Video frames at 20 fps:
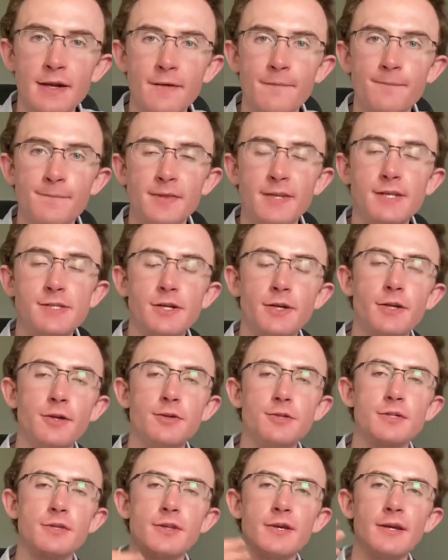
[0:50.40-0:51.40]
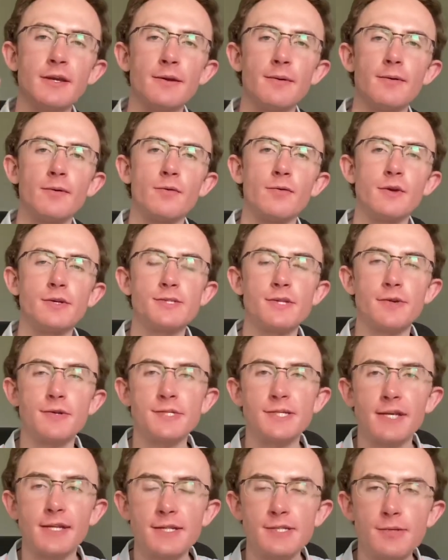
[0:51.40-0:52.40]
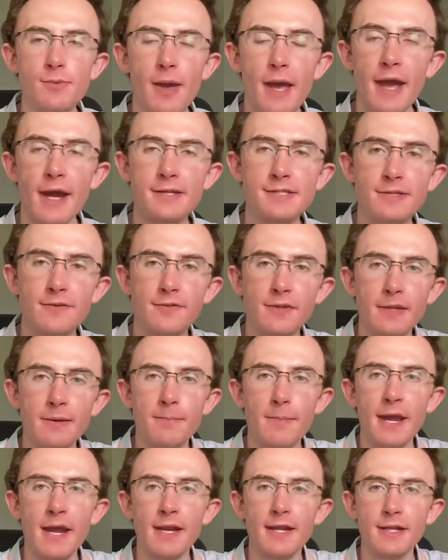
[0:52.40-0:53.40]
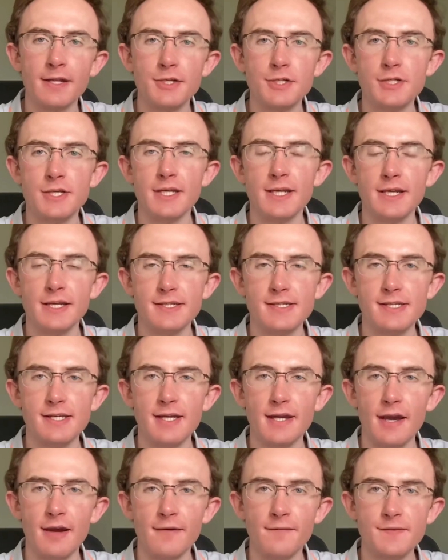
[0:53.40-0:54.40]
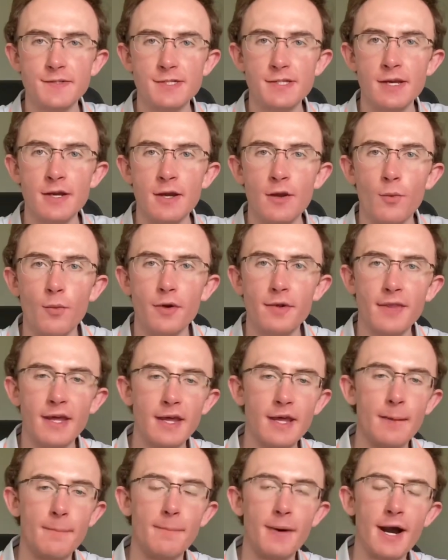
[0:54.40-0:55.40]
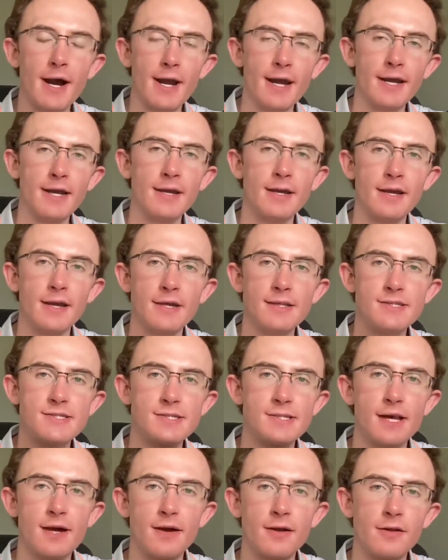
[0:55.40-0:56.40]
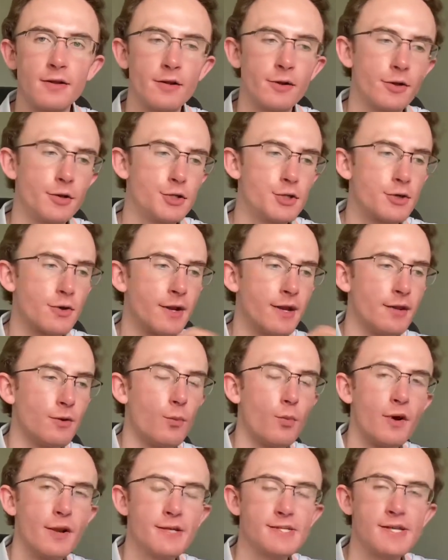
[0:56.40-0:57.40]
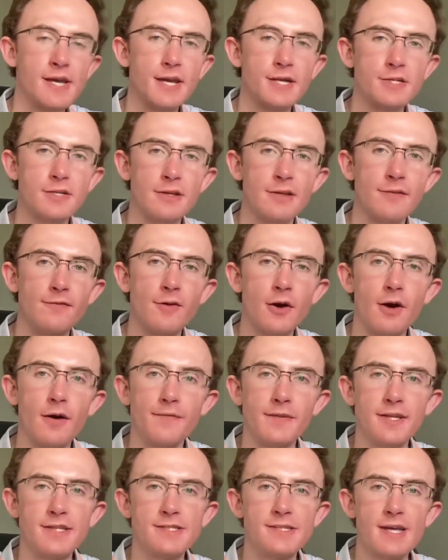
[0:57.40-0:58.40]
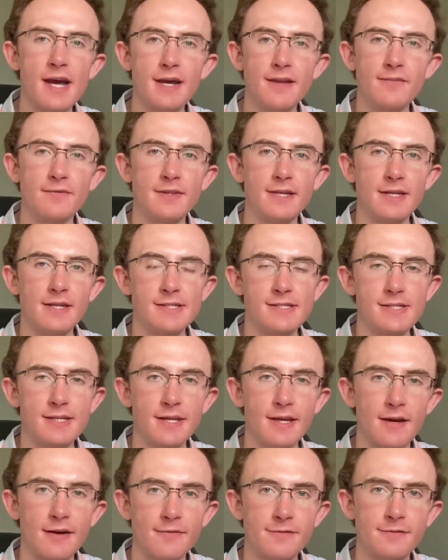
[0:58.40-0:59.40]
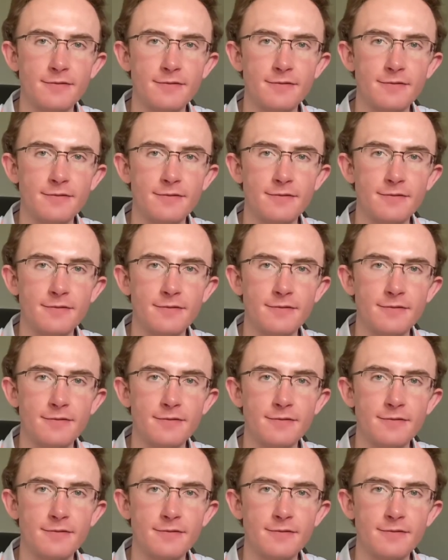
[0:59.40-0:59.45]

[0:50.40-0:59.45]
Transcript: These are usually associated to actively managed ETFs, where they buy and sell or trade what is actually involved inside of the ETF.